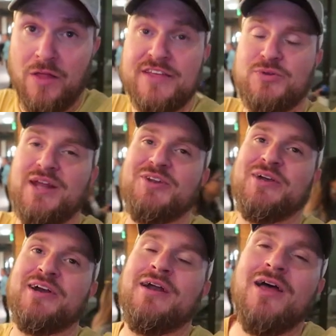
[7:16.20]
that's what I do
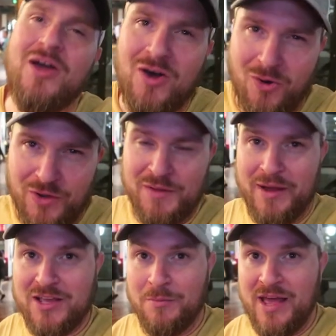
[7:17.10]
here on the
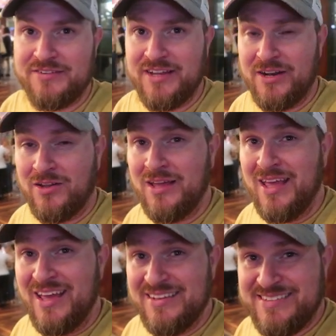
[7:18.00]
Michael Mass Channel.
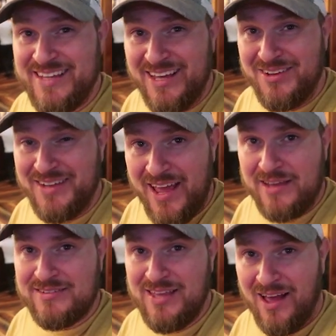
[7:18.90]
Until
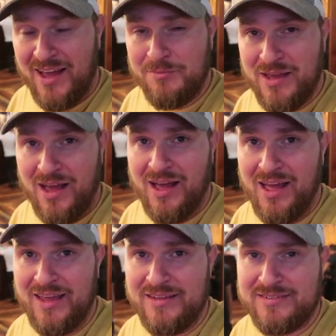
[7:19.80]
next time,
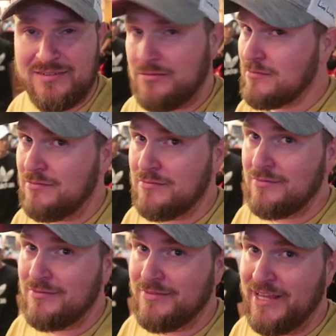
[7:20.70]
guys,
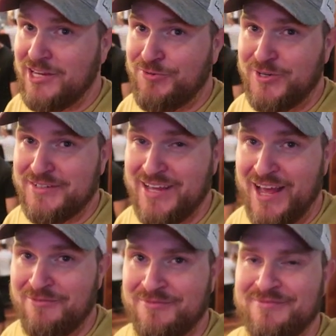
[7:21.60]
thank you for your
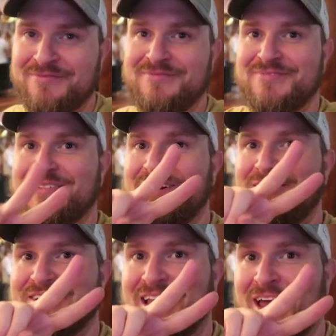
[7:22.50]
time. Here's the